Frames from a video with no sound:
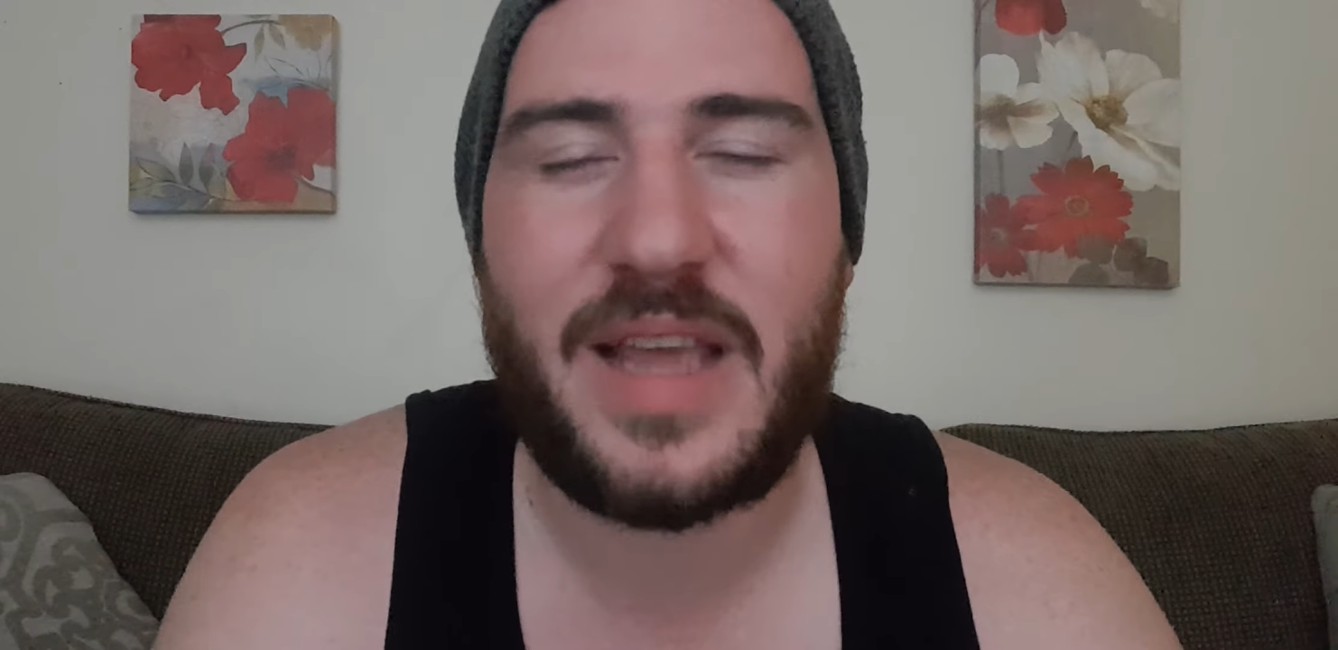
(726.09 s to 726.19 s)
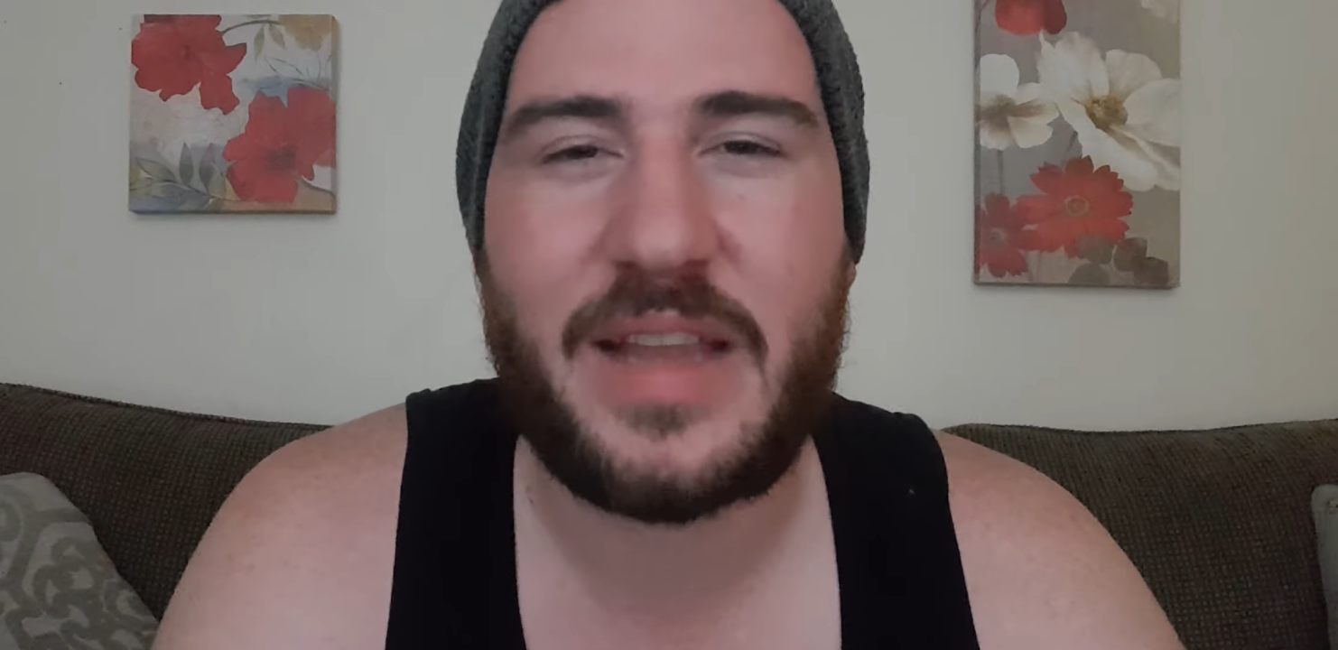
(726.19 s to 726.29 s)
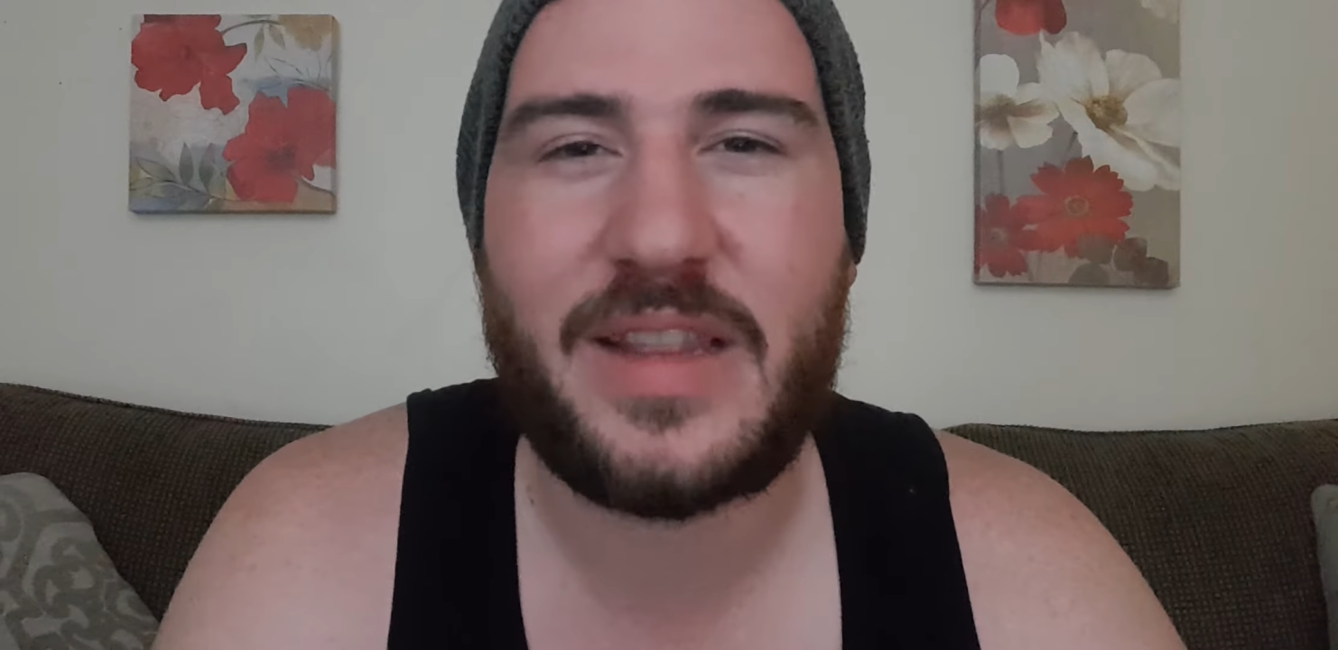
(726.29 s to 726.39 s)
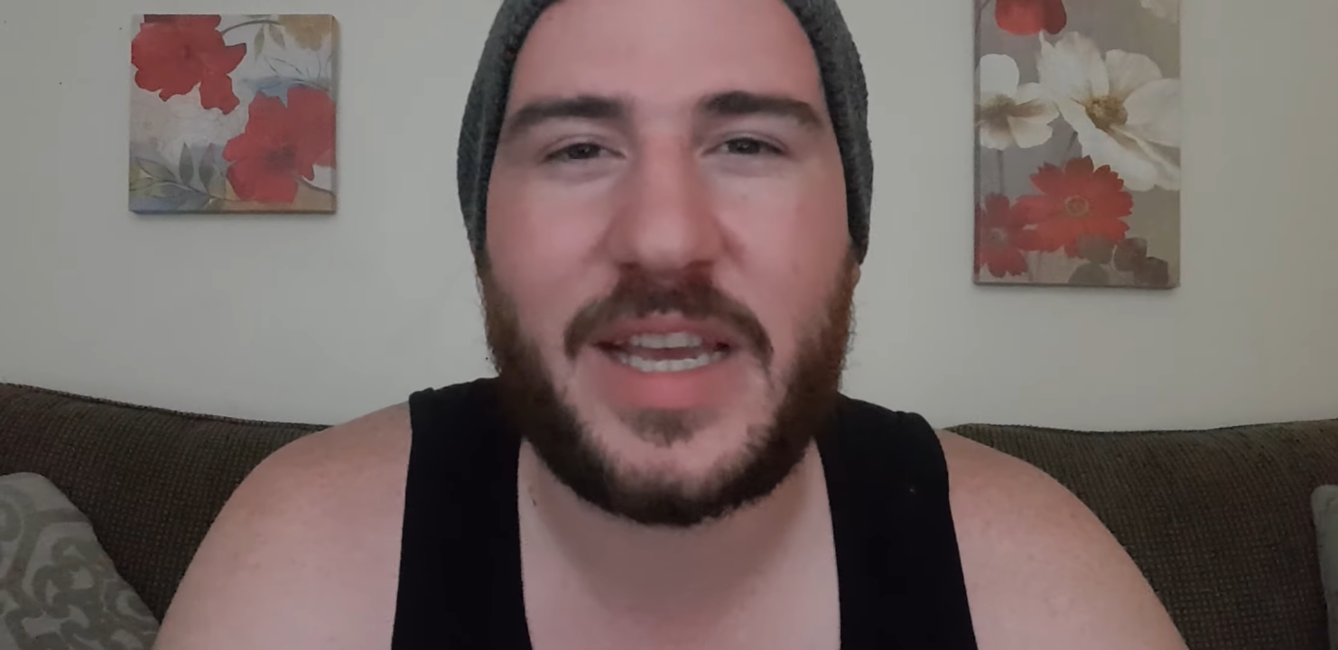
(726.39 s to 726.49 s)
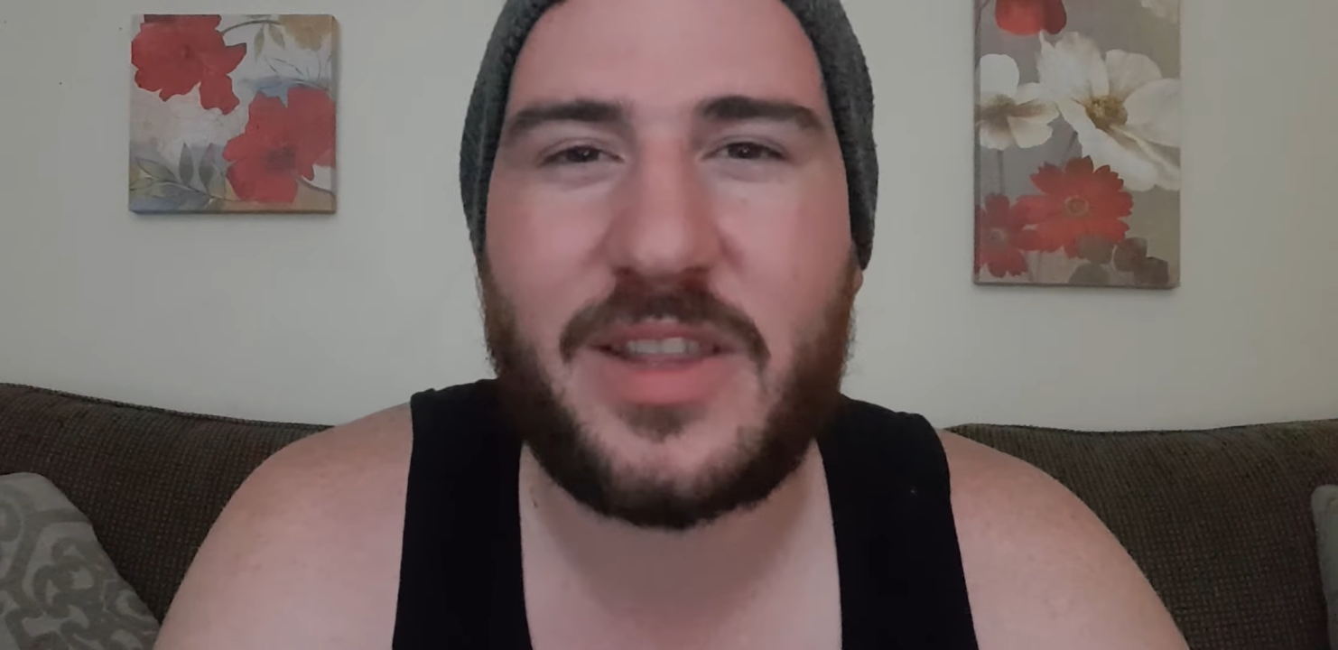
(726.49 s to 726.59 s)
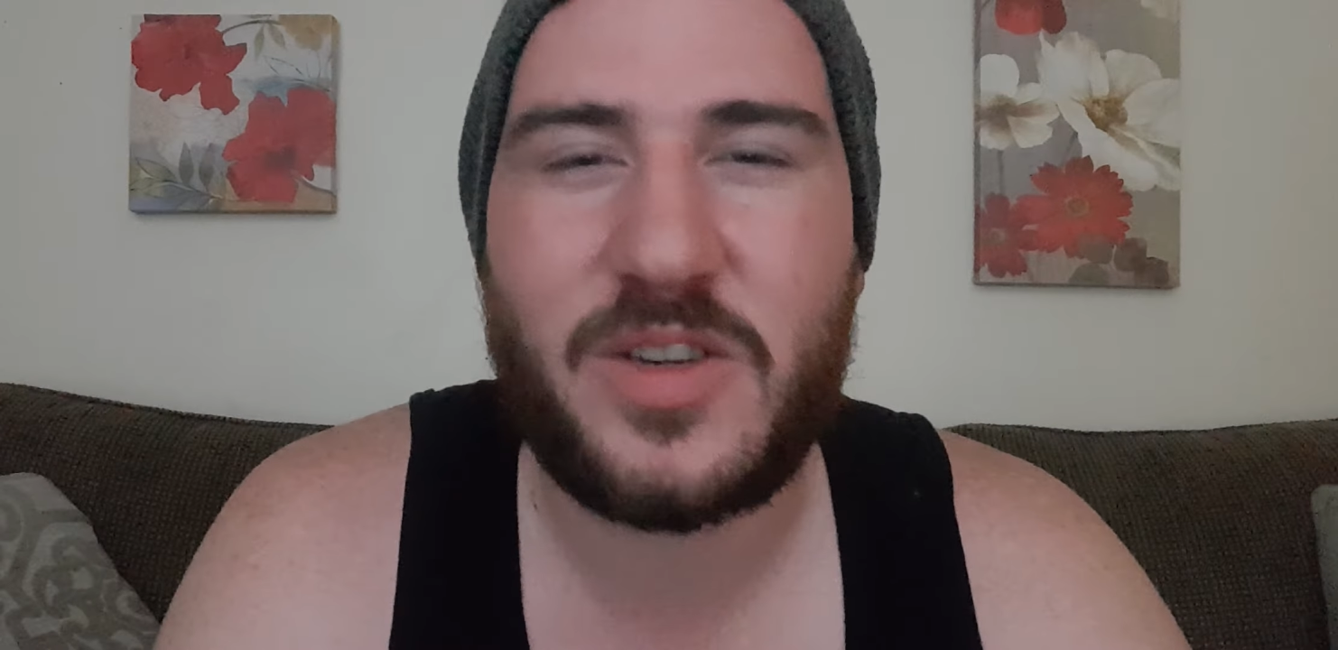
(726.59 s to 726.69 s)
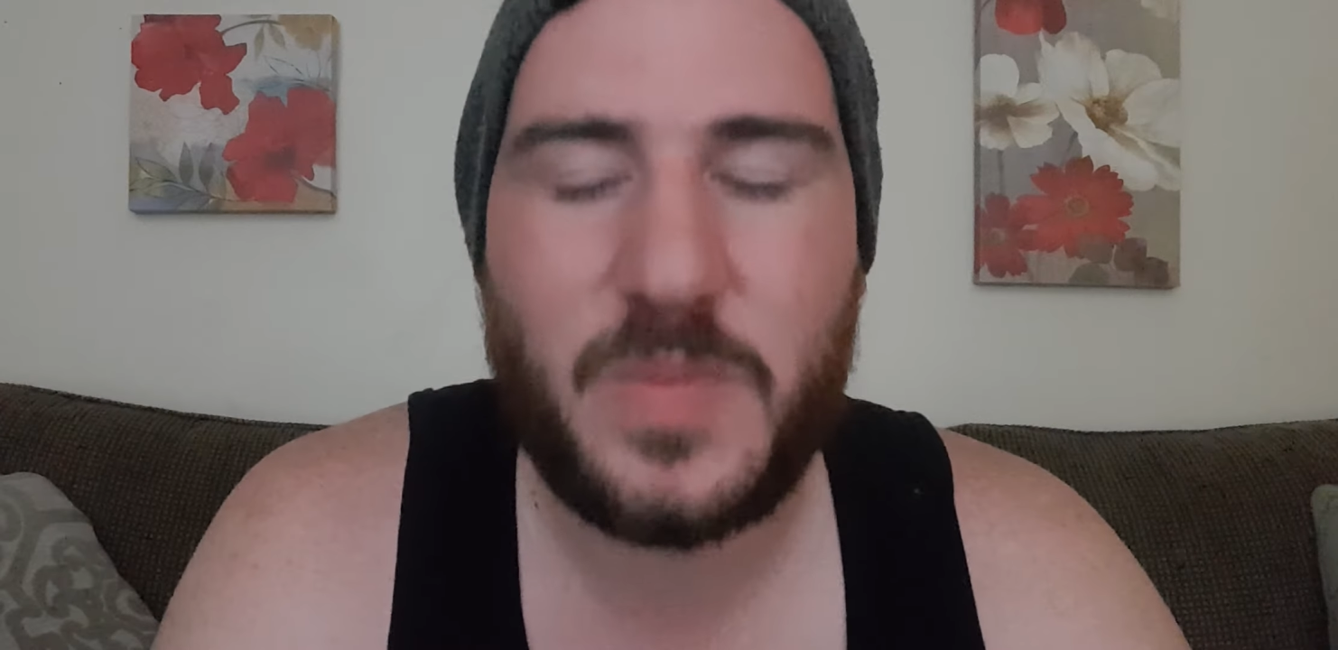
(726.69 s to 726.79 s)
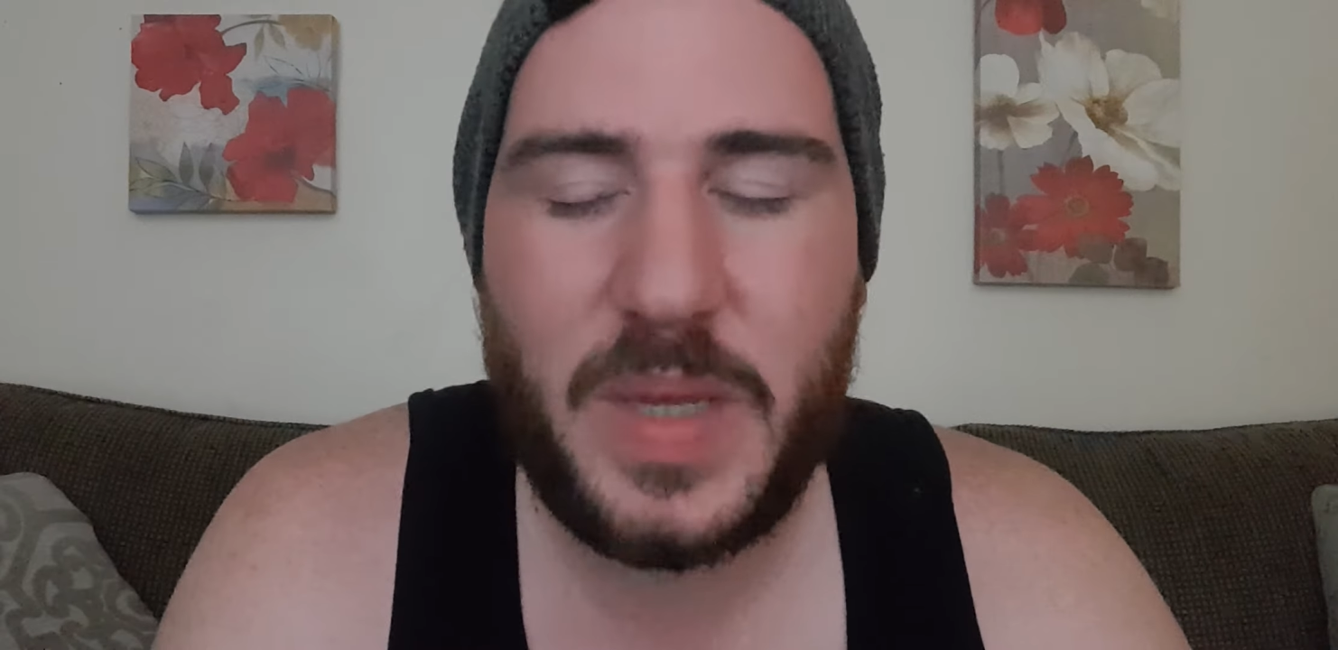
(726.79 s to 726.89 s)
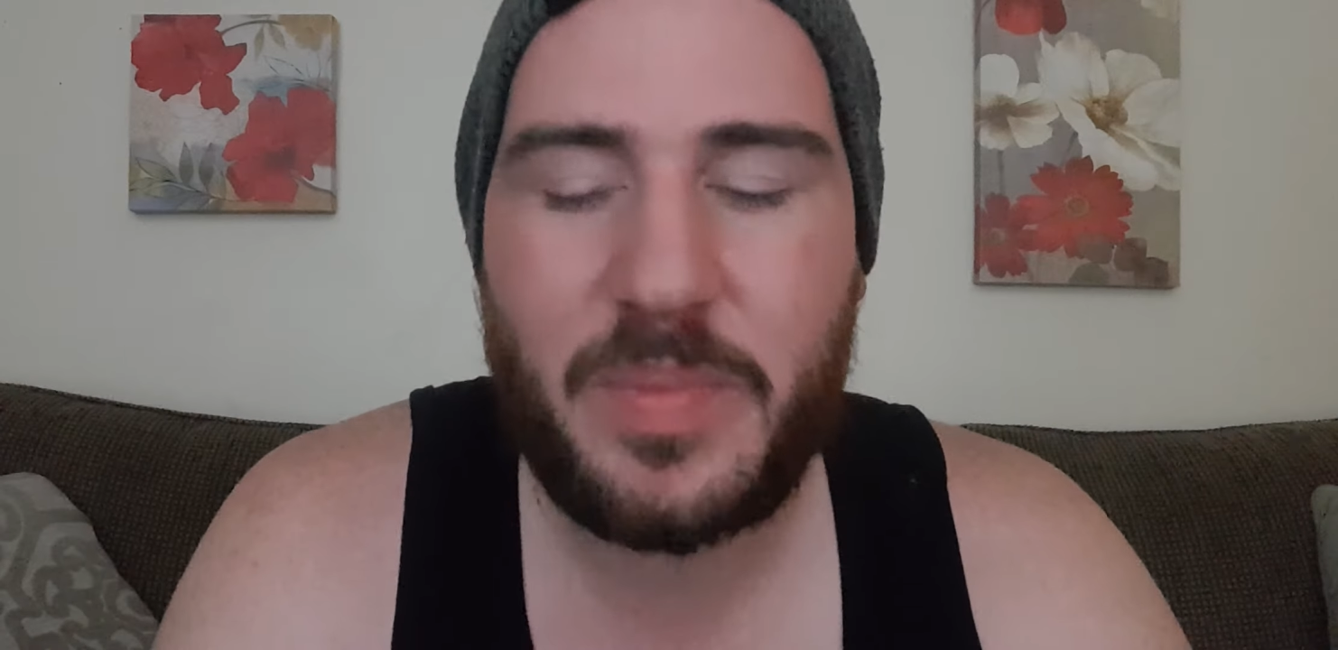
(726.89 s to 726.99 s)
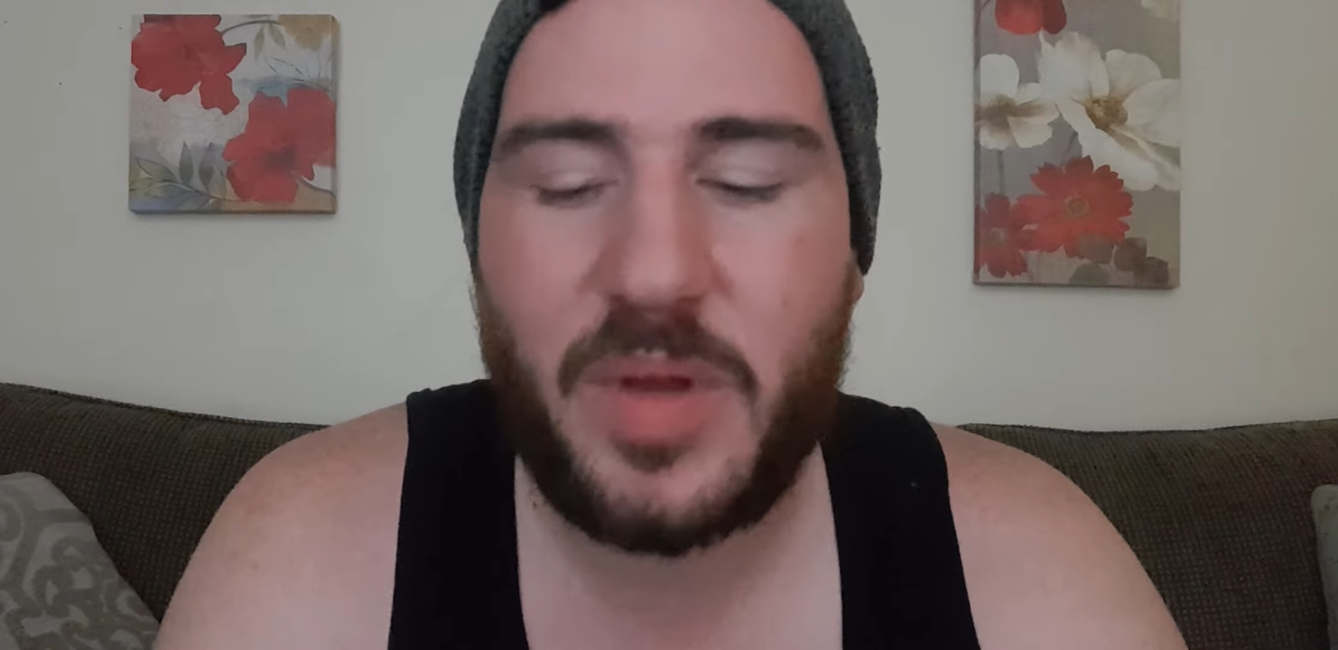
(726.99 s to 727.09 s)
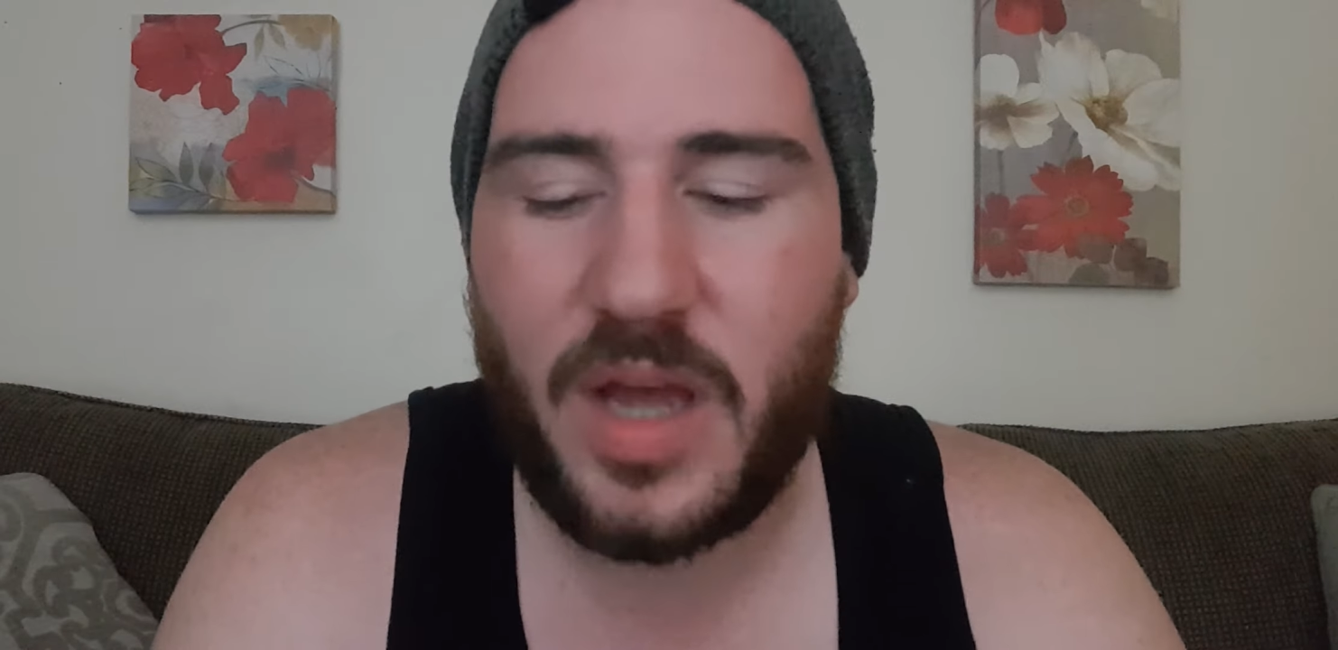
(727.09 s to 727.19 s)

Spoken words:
And like, there's people